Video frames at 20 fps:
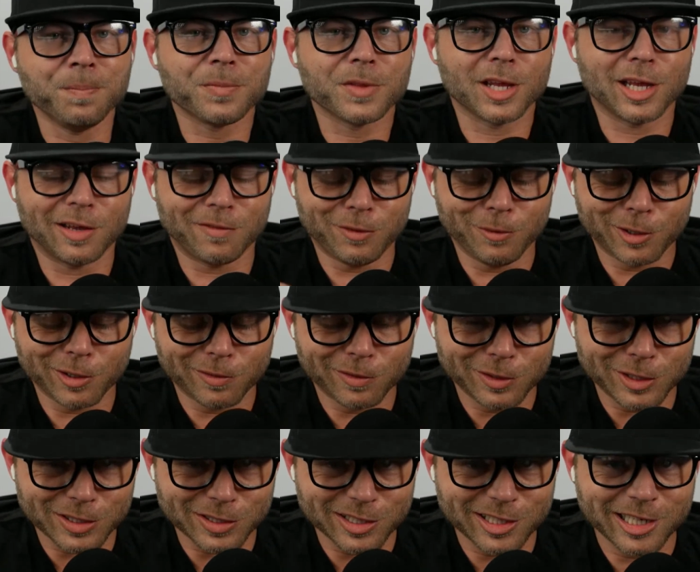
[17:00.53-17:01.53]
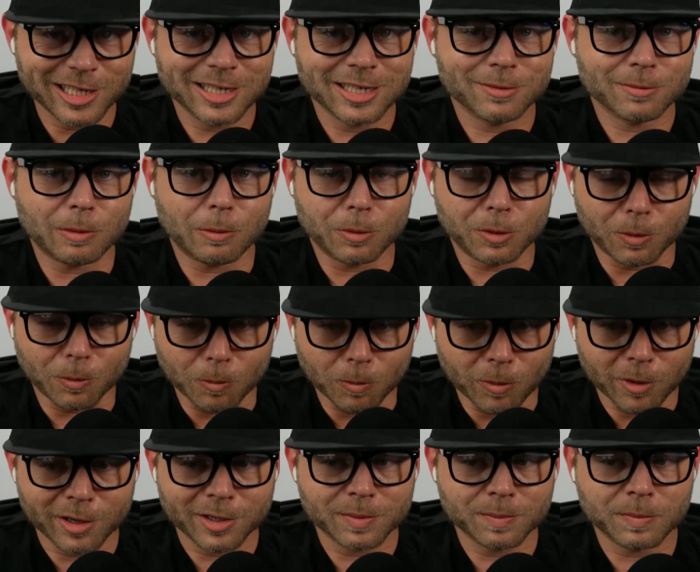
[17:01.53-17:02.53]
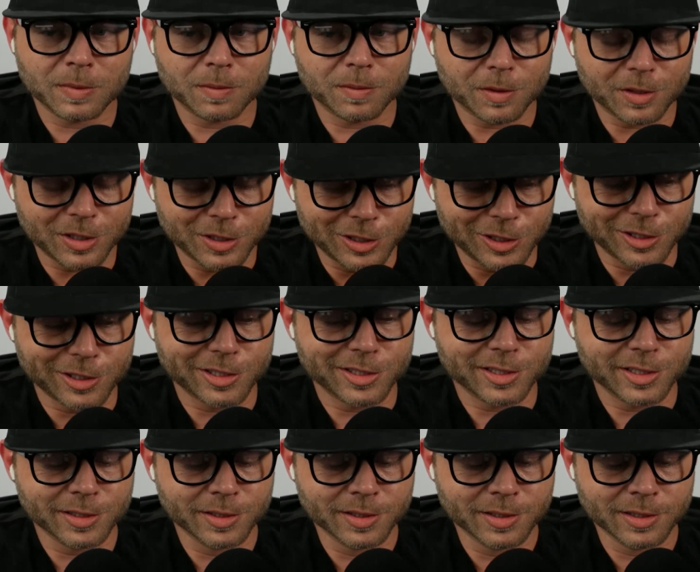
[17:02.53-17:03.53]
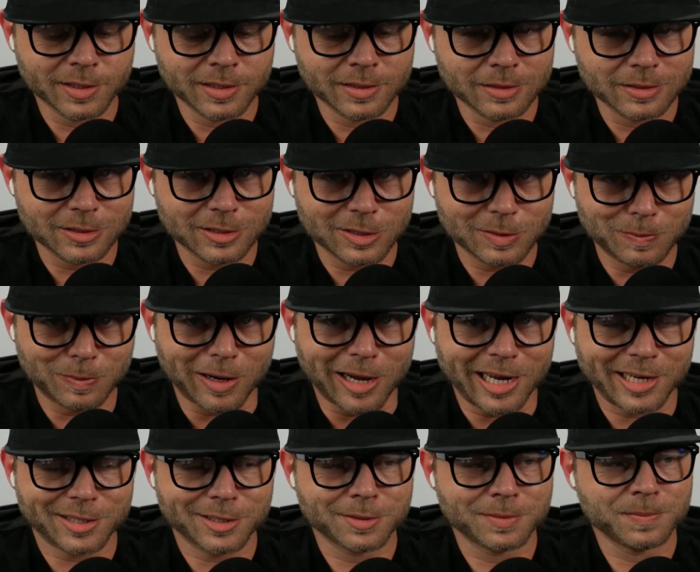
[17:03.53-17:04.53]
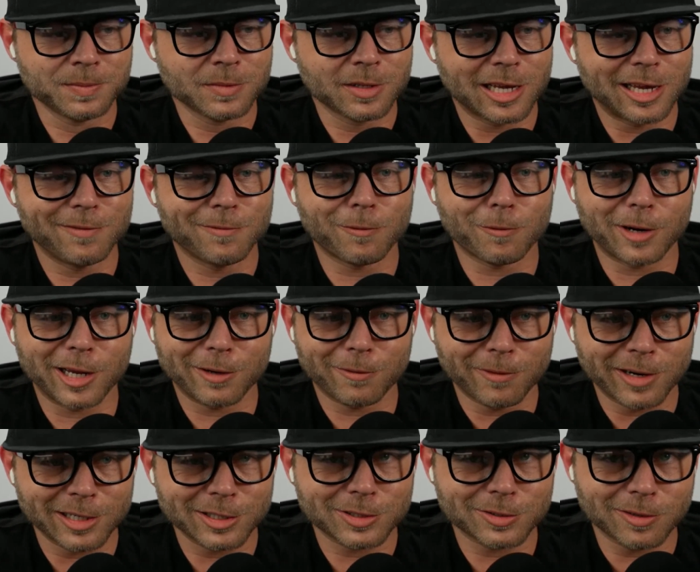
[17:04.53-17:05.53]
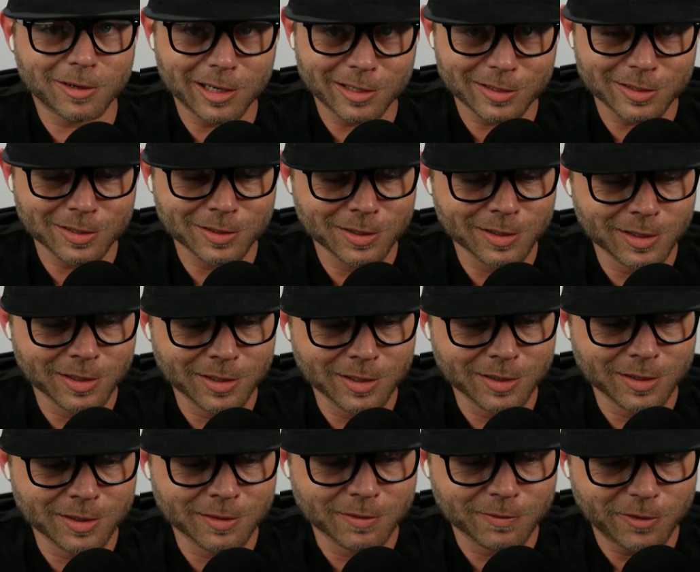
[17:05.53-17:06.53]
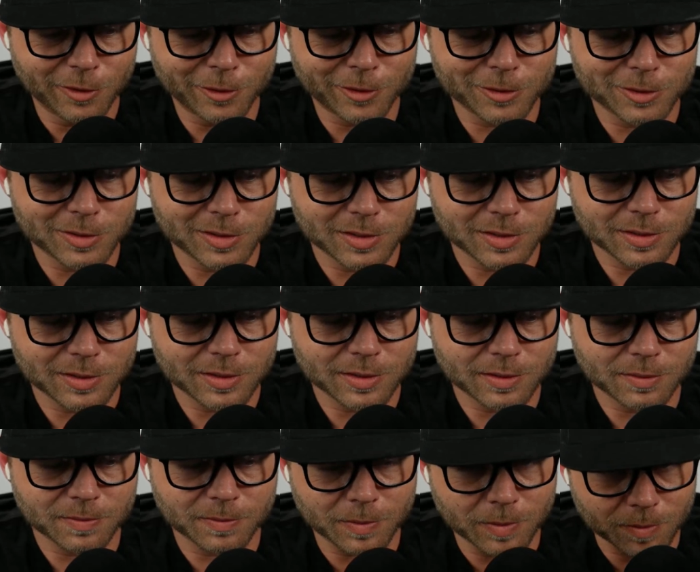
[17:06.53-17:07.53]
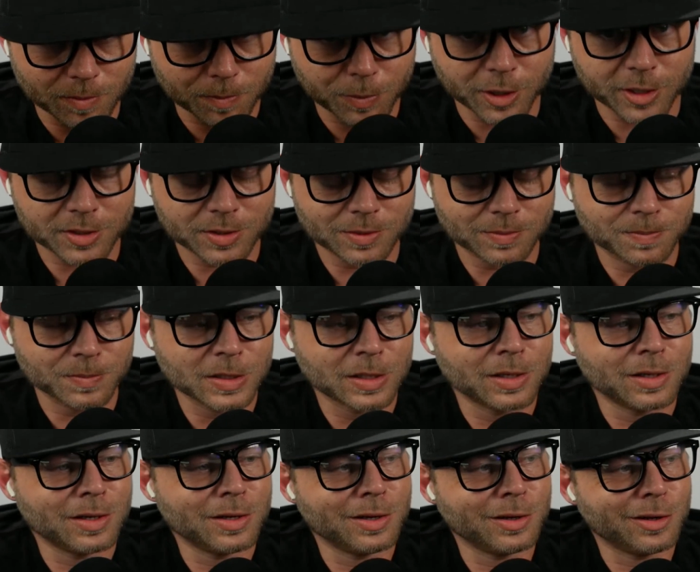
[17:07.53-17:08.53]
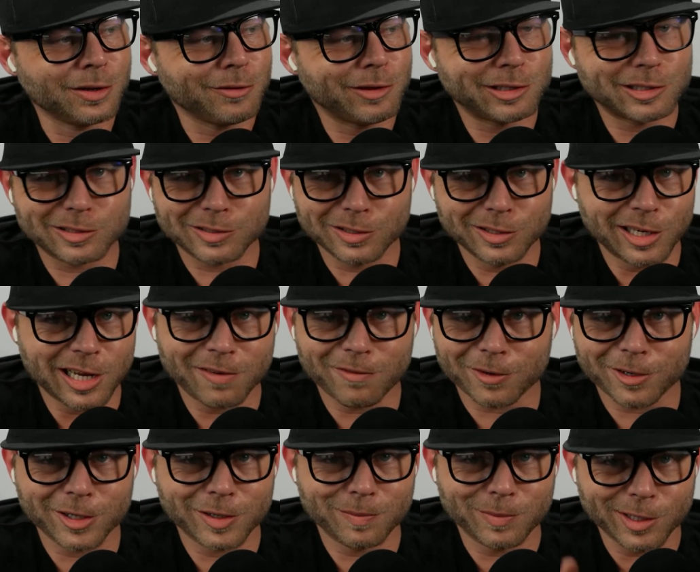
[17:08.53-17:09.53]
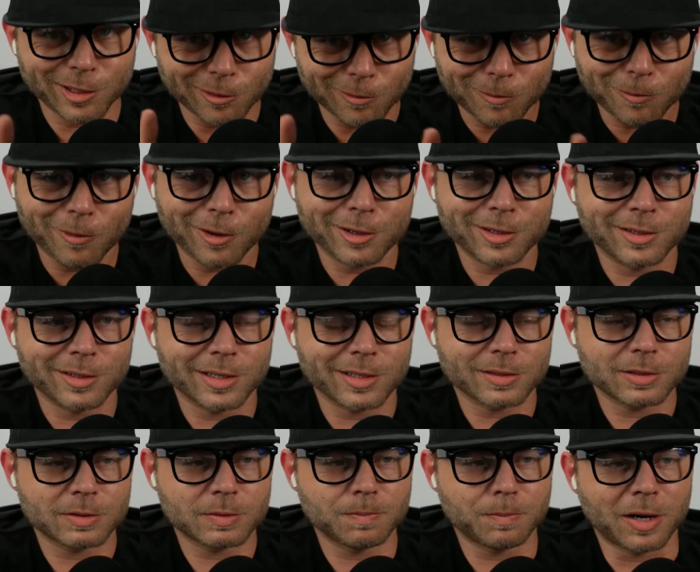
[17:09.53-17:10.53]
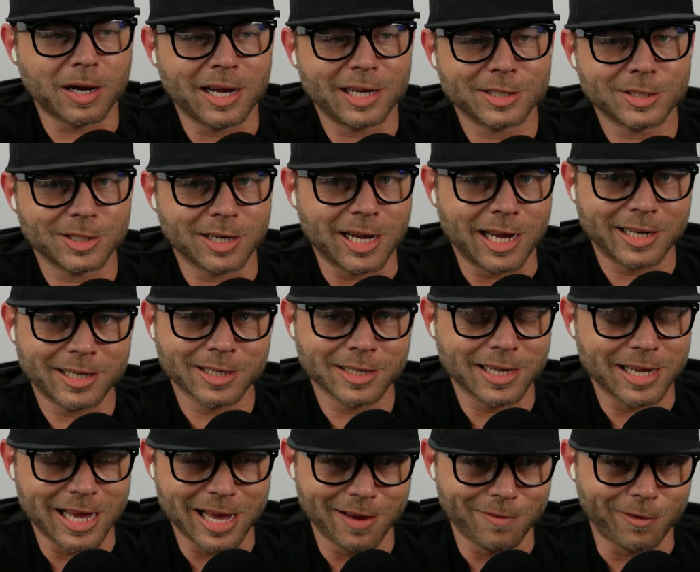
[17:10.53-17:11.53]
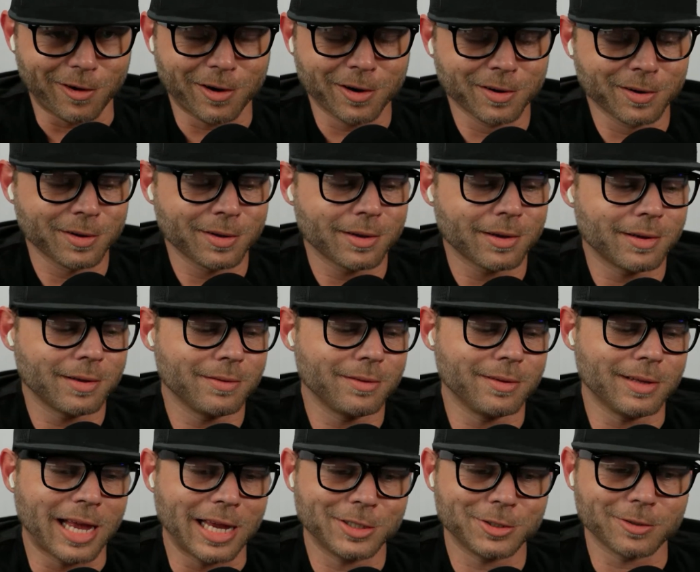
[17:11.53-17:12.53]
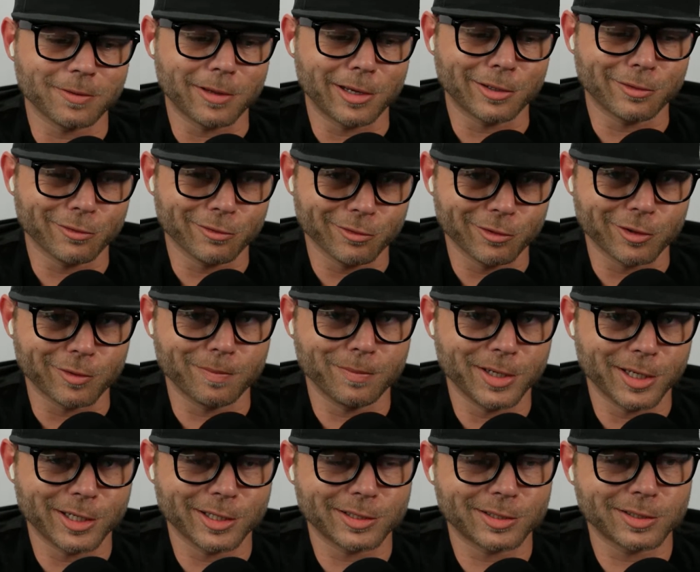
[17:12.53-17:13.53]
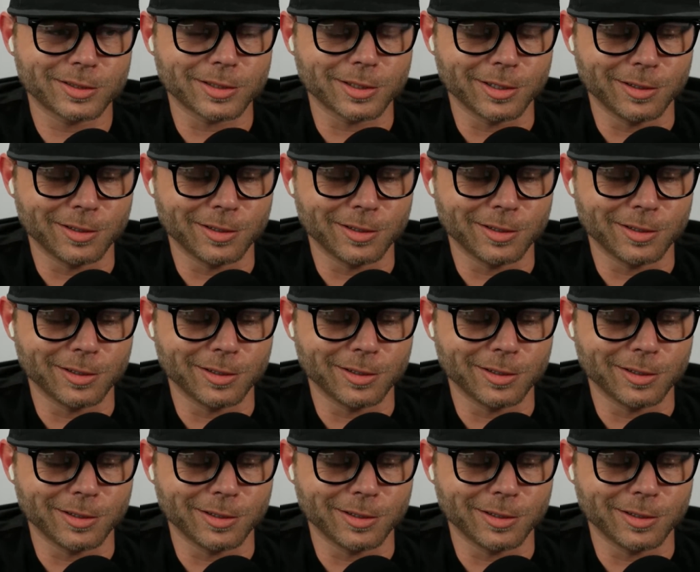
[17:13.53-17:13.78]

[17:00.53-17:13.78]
If you can just get into one good spot, and for a restaurant-focused person, this is never going to be a one-spot shot ever, as your biggest